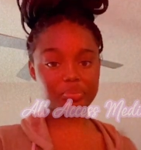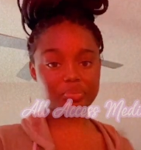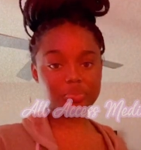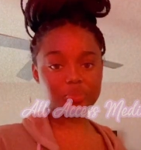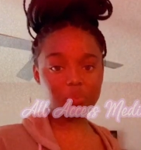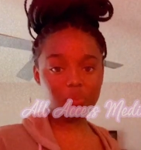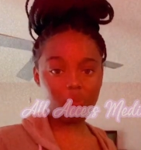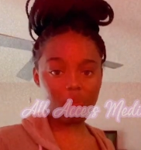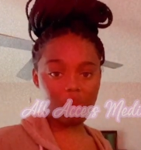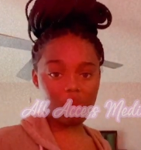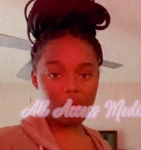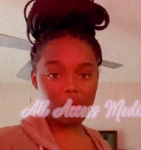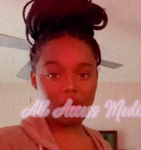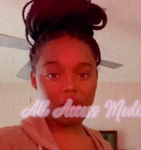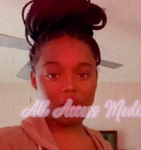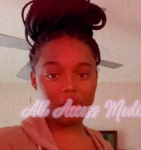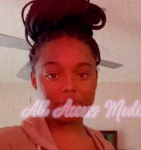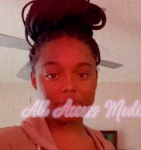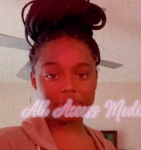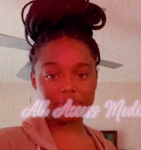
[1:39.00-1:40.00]

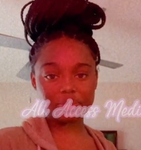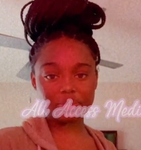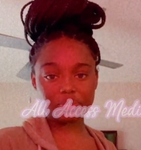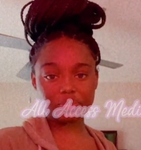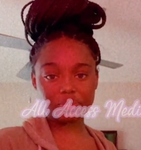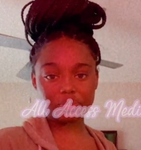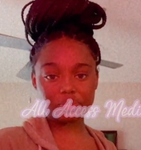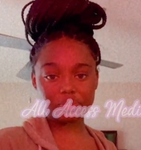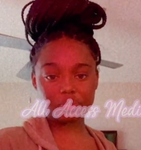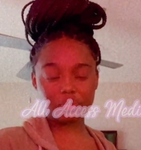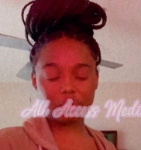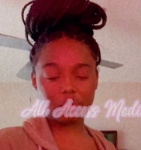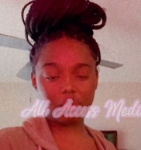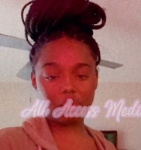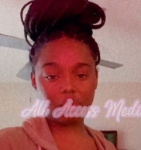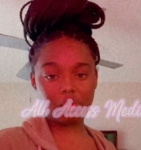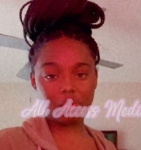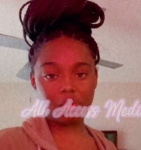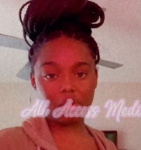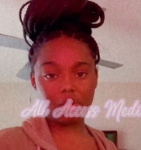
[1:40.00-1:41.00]

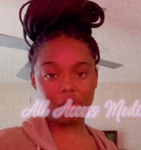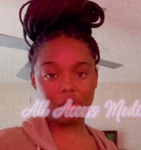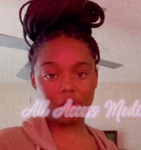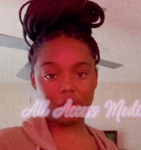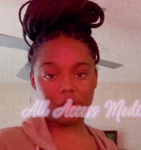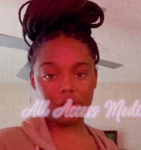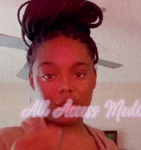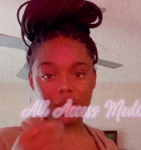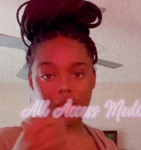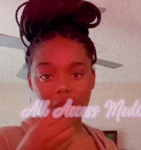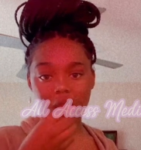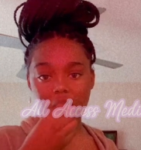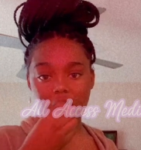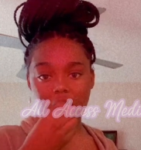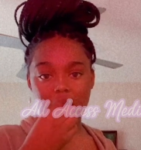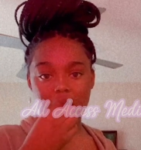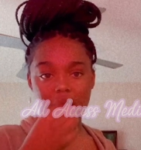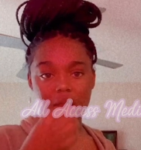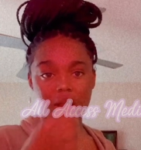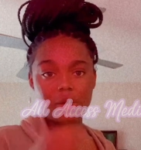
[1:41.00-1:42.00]

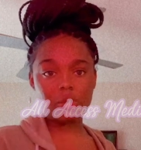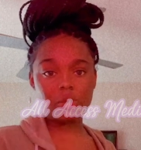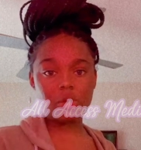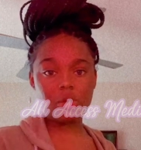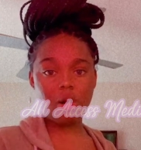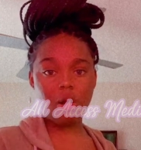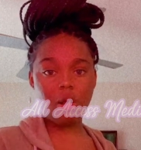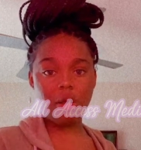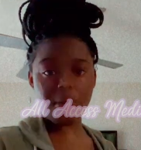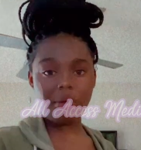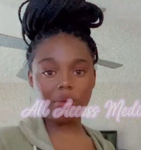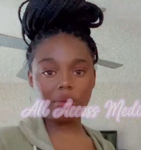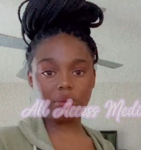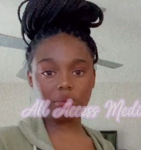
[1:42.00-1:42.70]
No one is speaking in this clip.